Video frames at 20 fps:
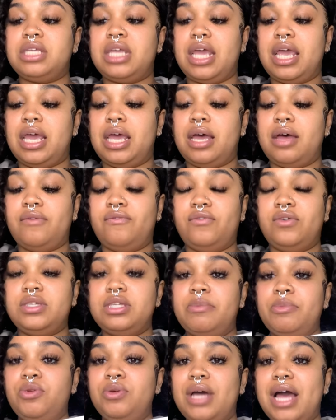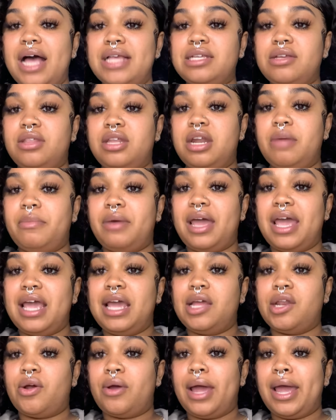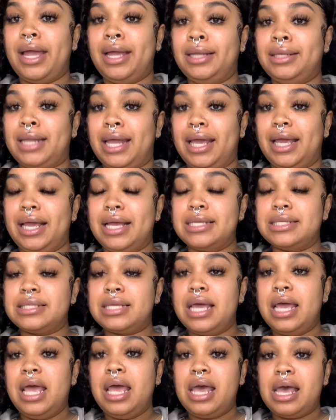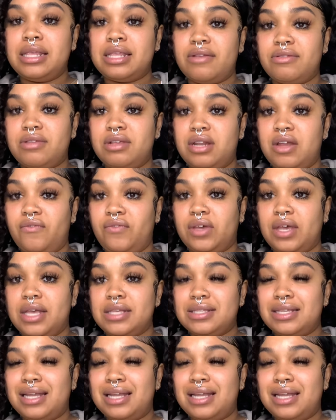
Yeah, for some of you guys here, the number eight, your eight days is of significance.